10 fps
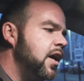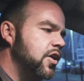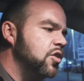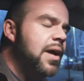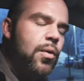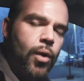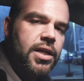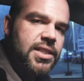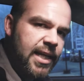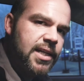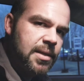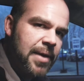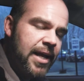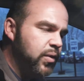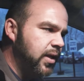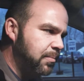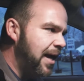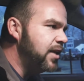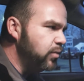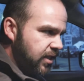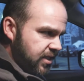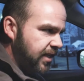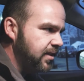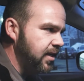you may want to set it to manual and manually set